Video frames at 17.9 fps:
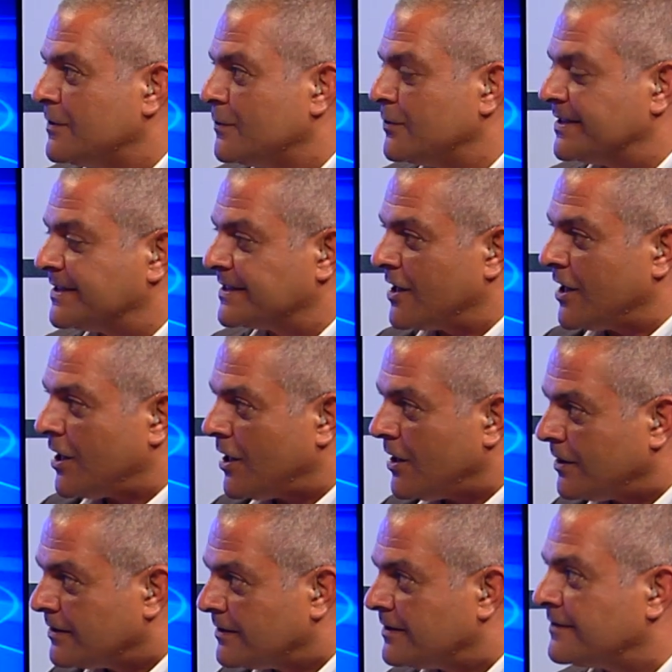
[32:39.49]
with
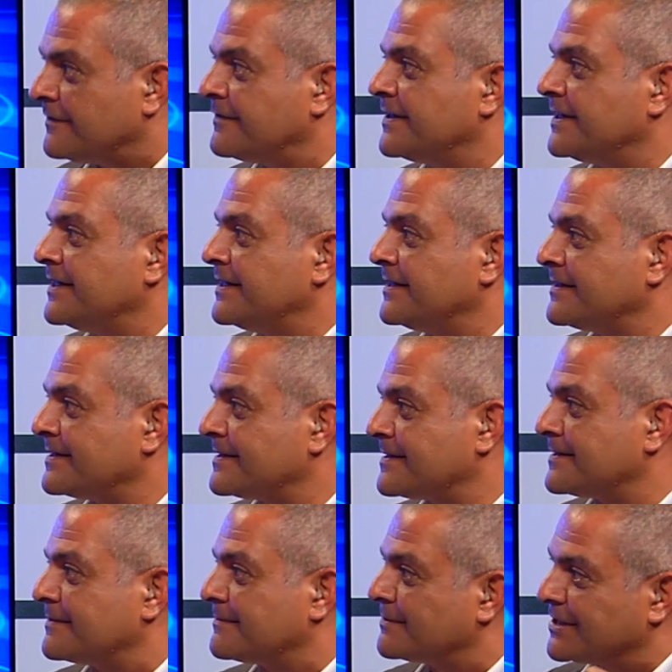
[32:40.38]
all of
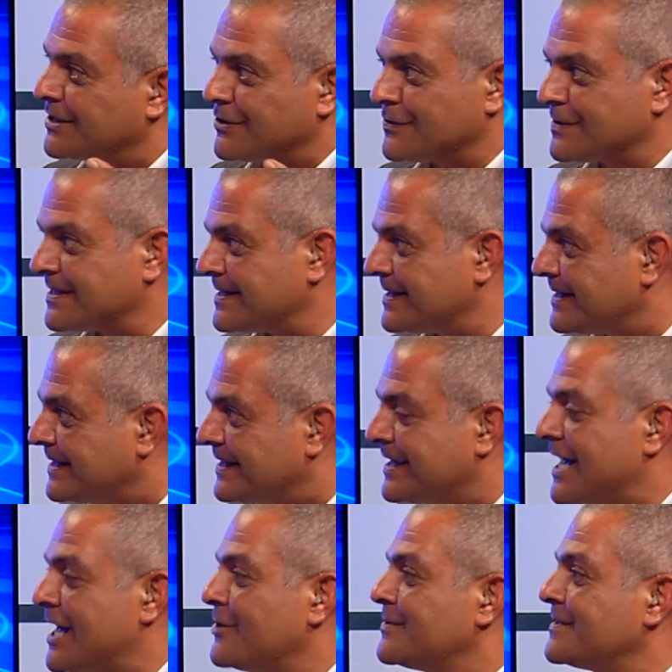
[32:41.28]
its, you know, city
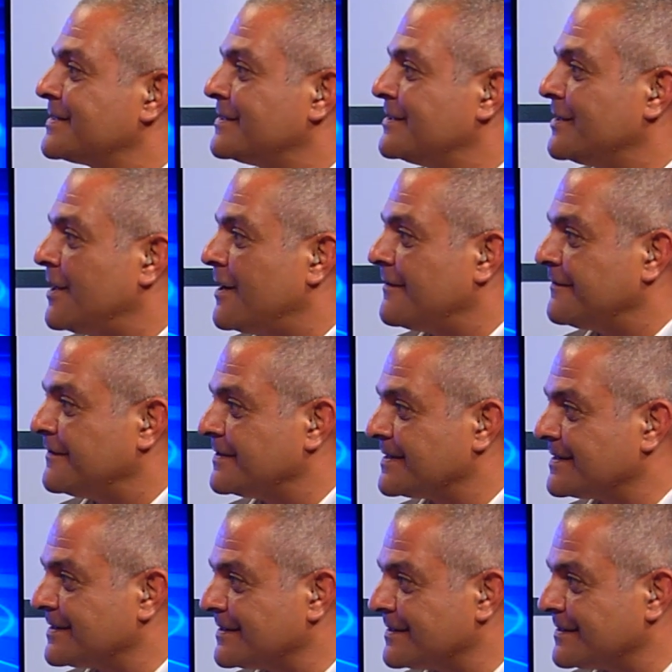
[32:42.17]
council
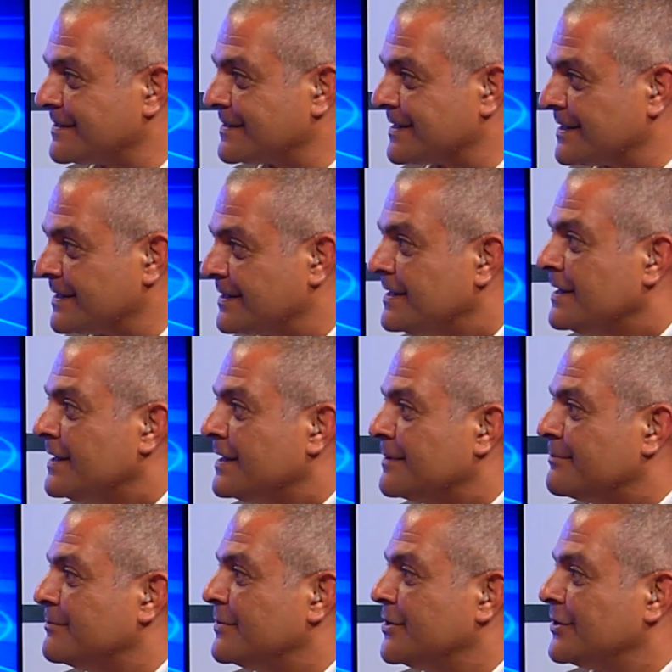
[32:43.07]
offices and
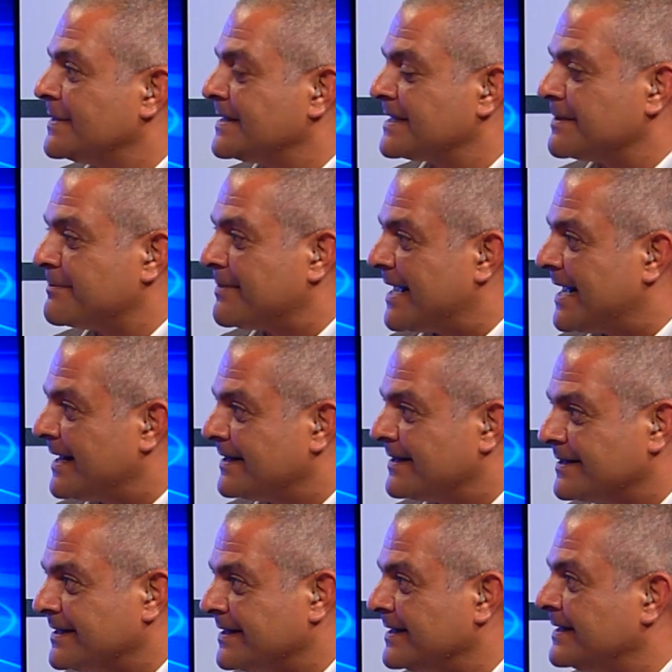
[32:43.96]

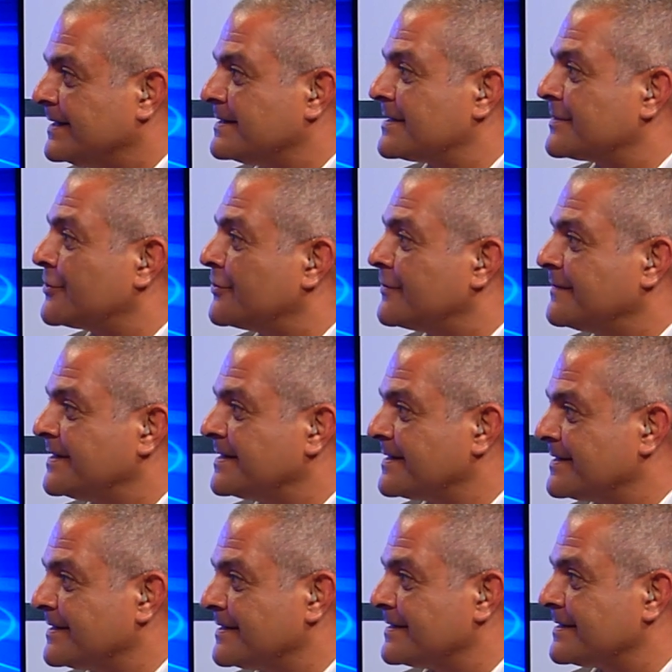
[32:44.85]
municipality
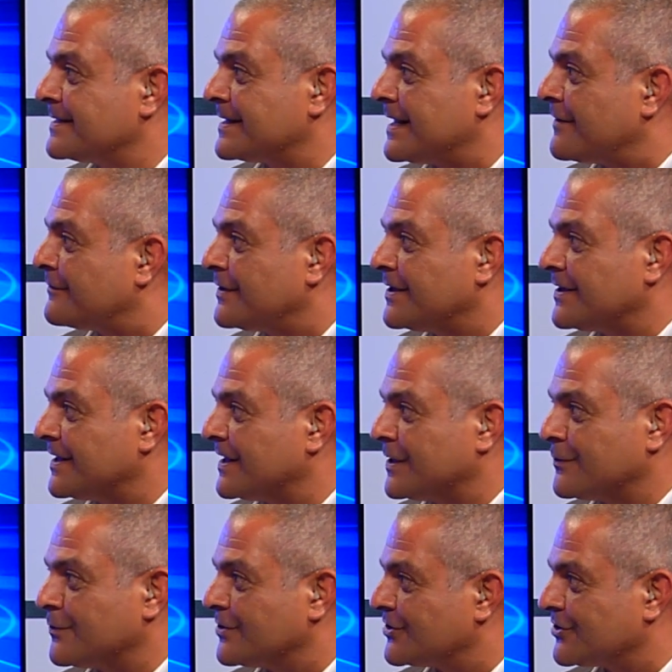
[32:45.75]
services and
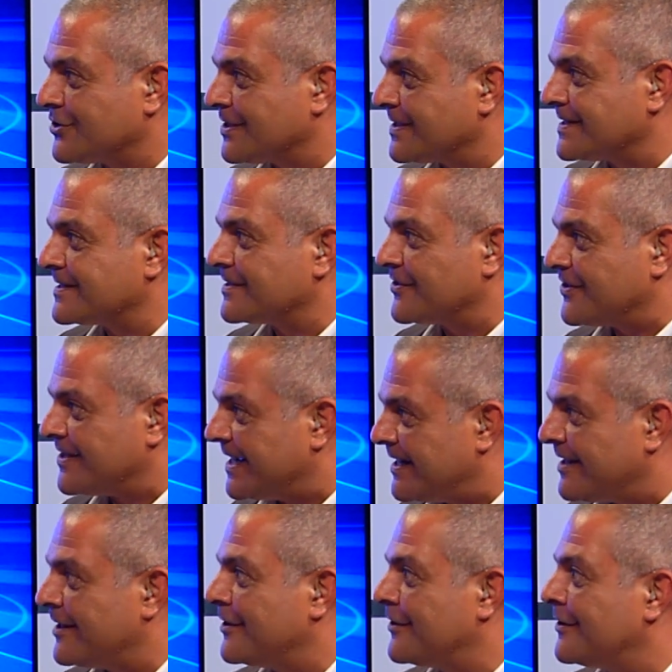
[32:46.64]
everything, was just
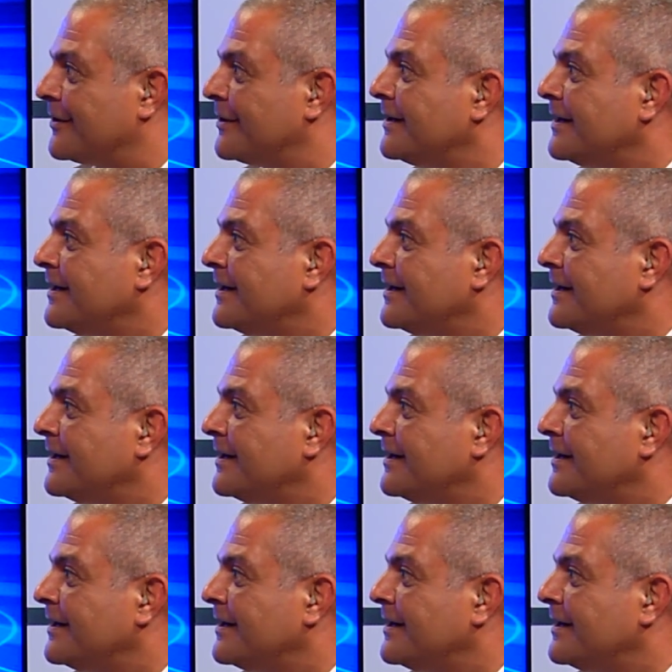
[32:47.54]
there